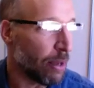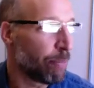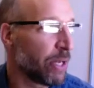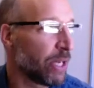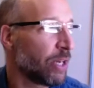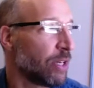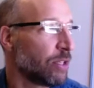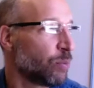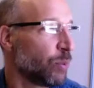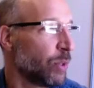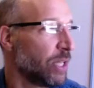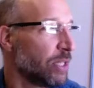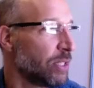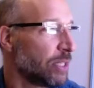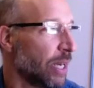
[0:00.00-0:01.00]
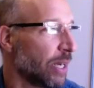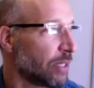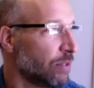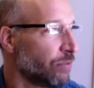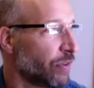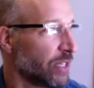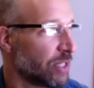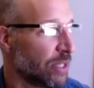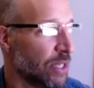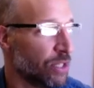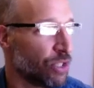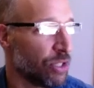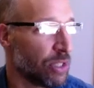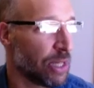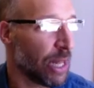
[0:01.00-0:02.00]
because with insect
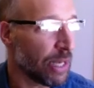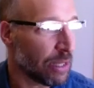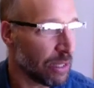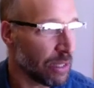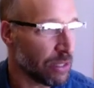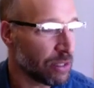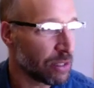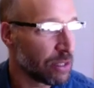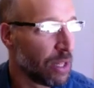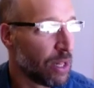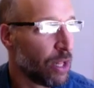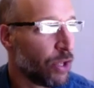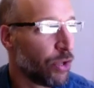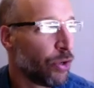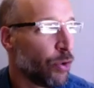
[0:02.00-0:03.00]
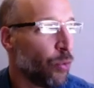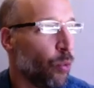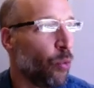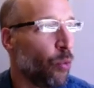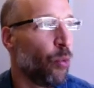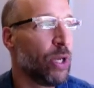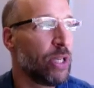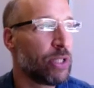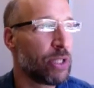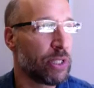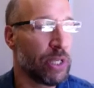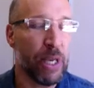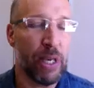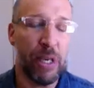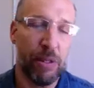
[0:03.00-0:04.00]
infestations like this, we
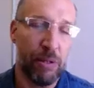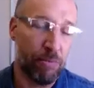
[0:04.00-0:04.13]
see